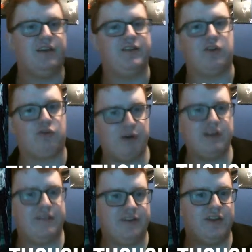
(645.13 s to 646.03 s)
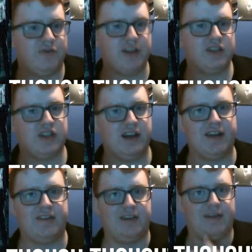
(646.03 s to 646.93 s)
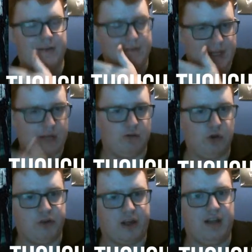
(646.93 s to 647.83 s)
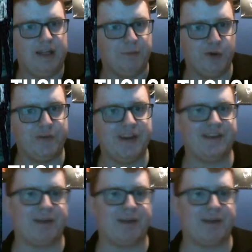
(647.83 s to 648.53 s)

a lot of the greatness of this franchise that they would do later on in the movies.